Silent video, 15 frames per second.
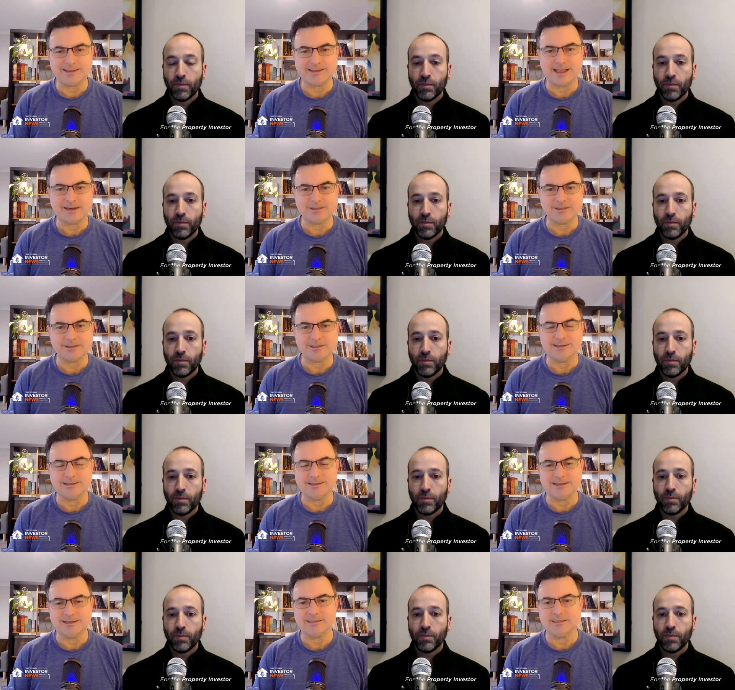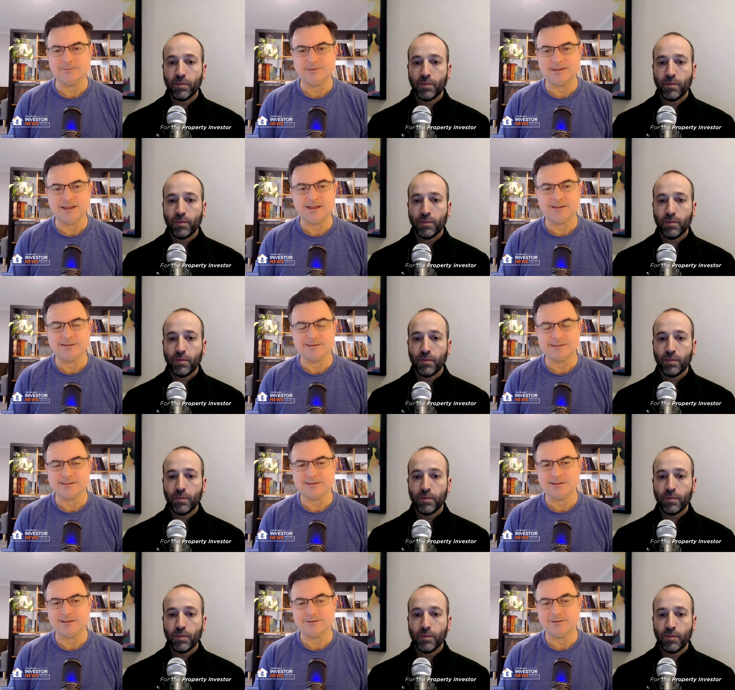Speaker 1: correct action that needs to be
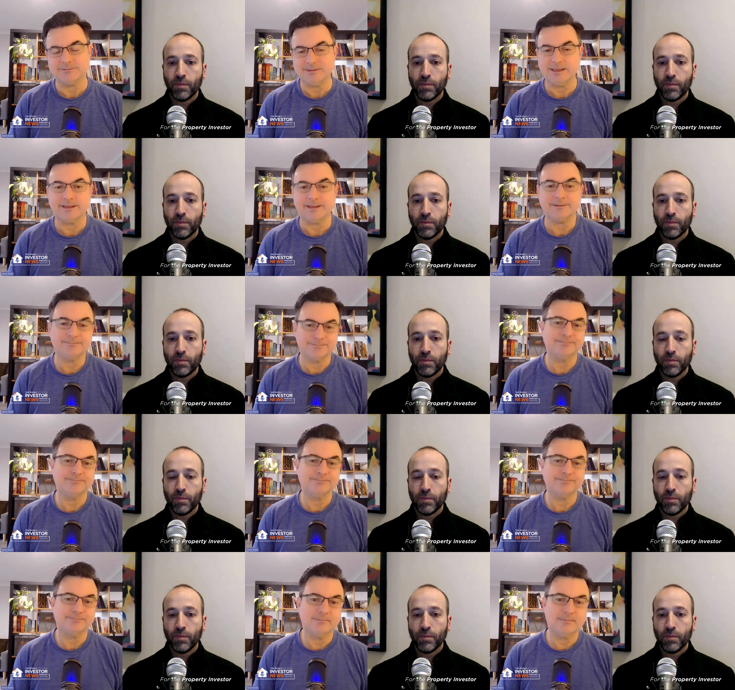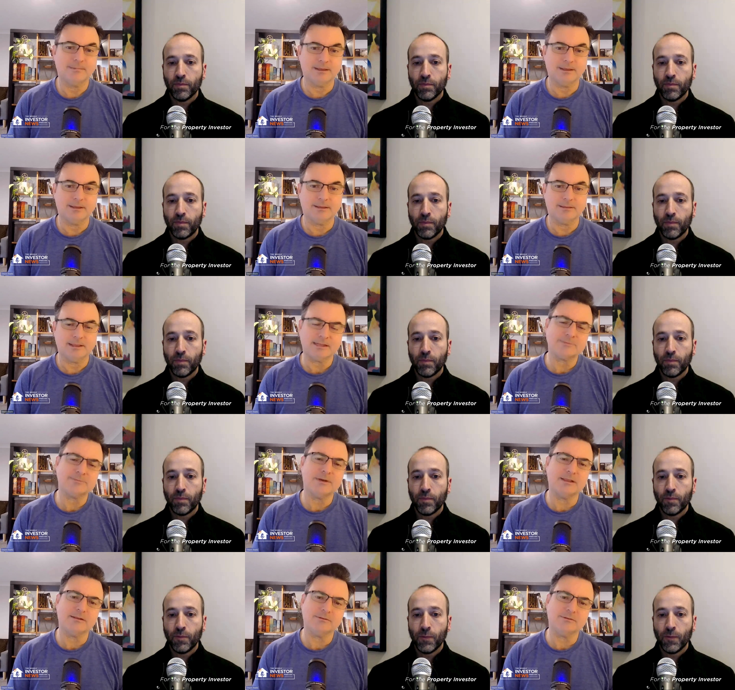done. So yeah, uh,
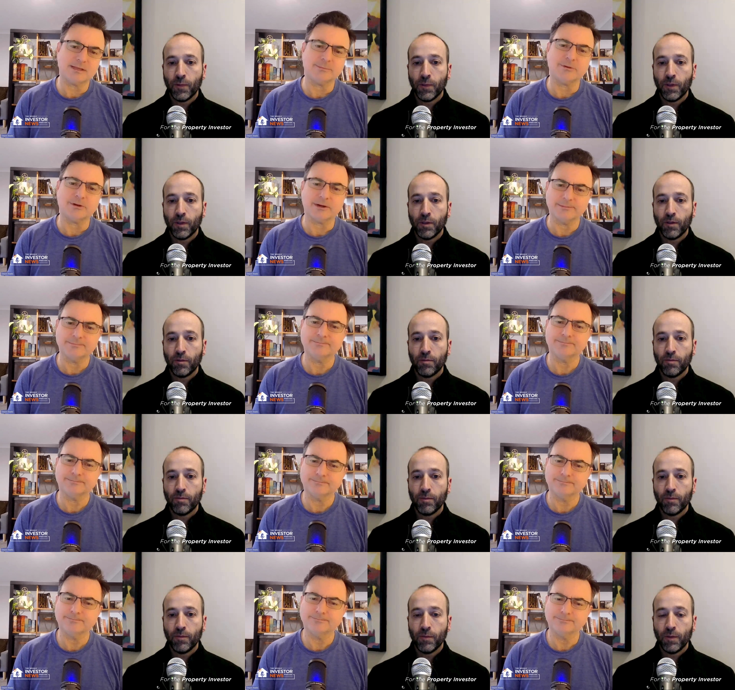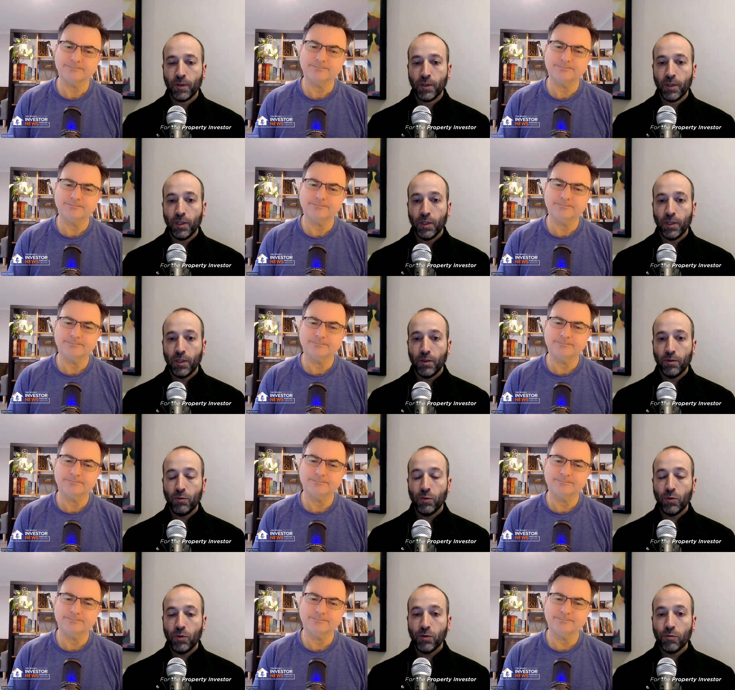that's my little summary.
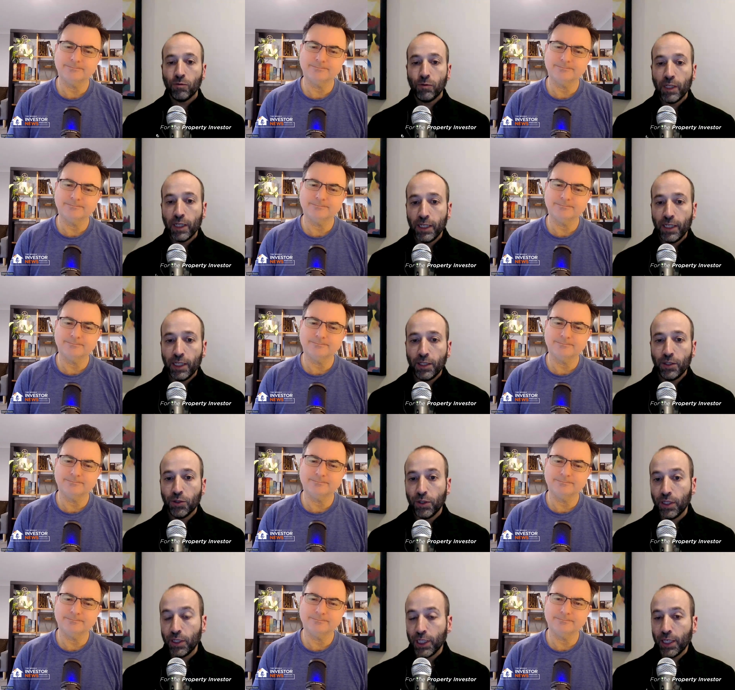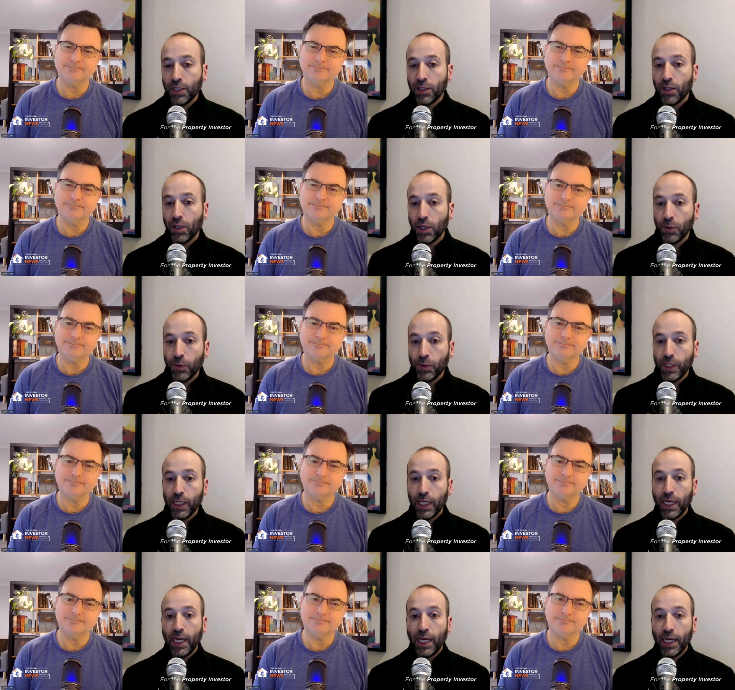
Speaker 2: Well, really enjoy the chat, Owen,
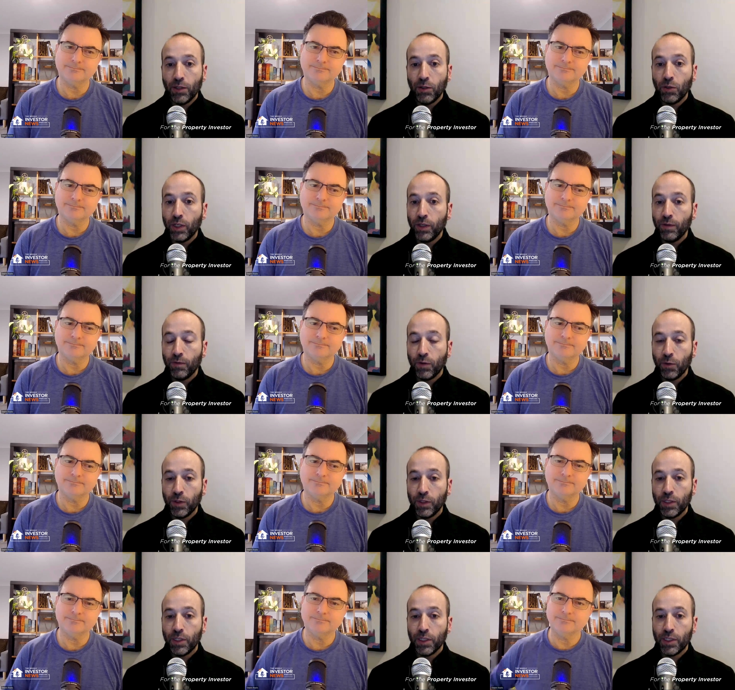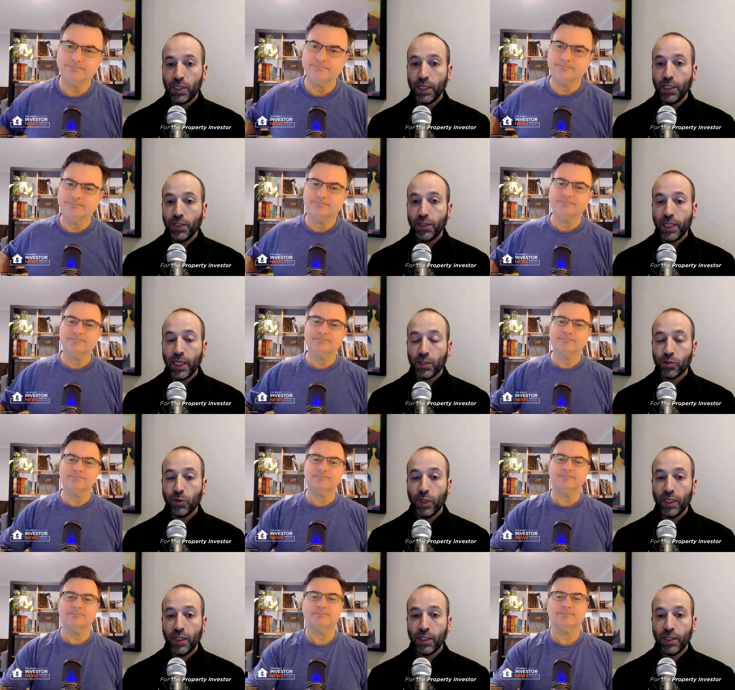and looking forward to seeing you next
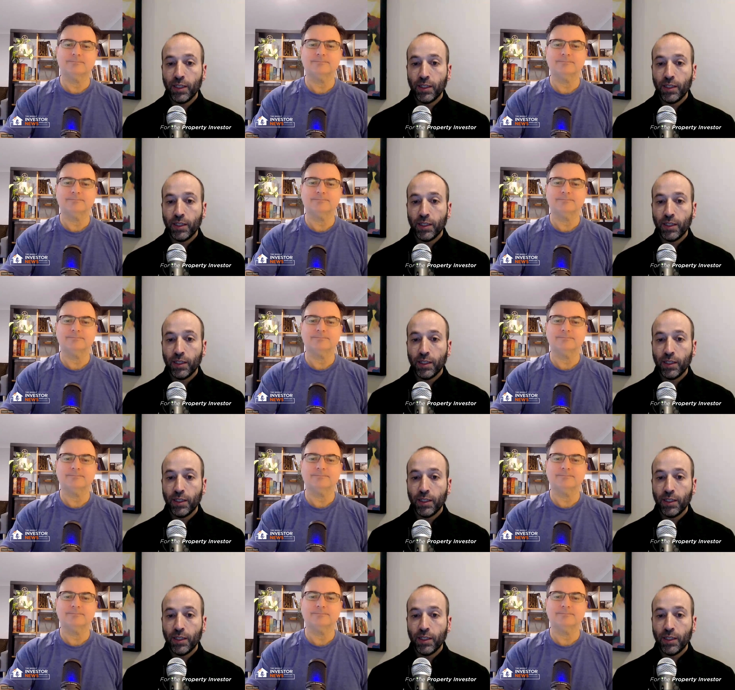week.